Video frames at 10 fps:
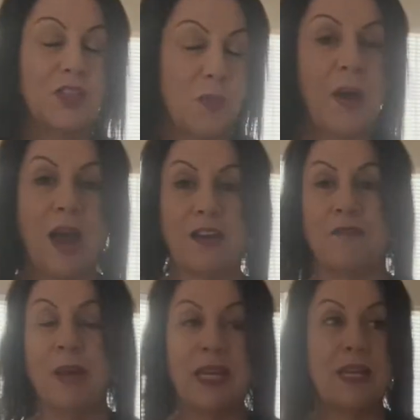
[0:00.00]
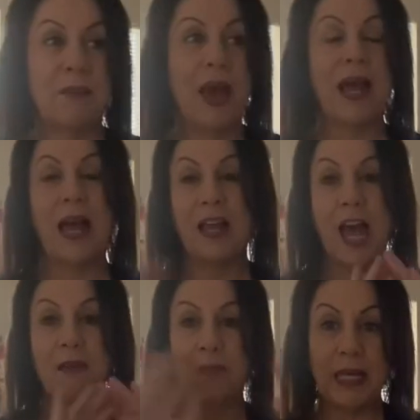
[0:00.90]
proud of making a bag.
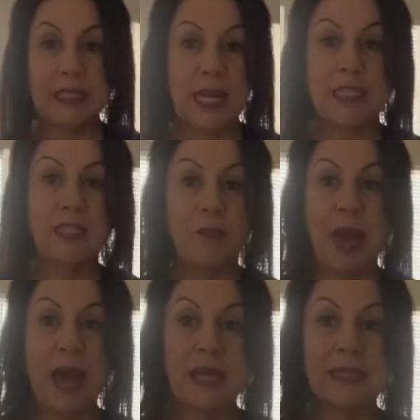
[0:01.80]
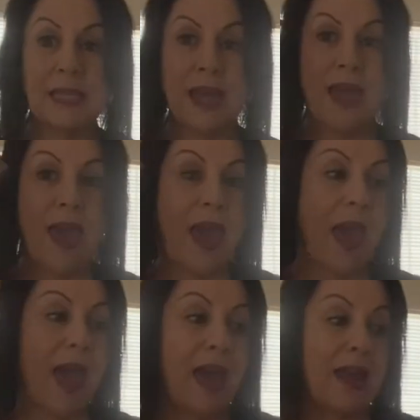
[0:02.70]
I've made tons of bags,
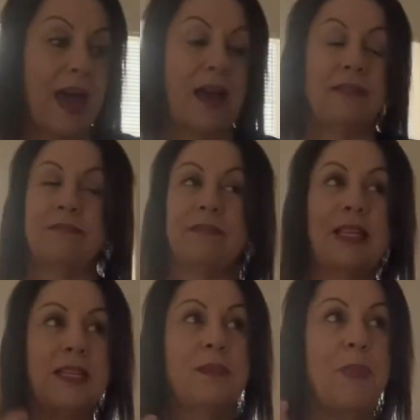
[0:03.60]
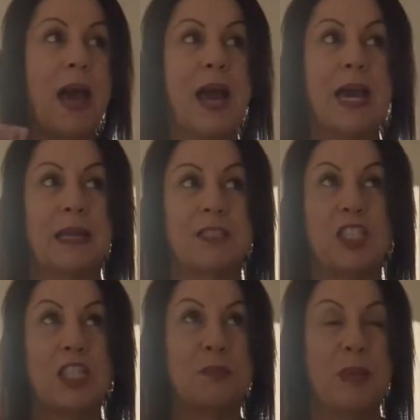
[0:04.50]
and this bag
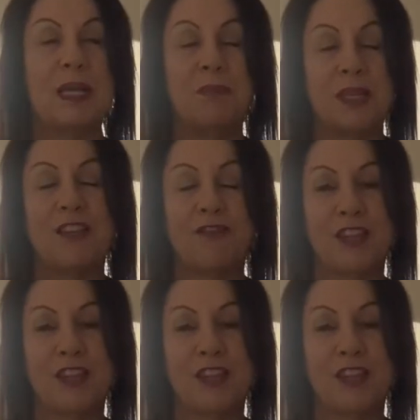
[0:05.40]
just made me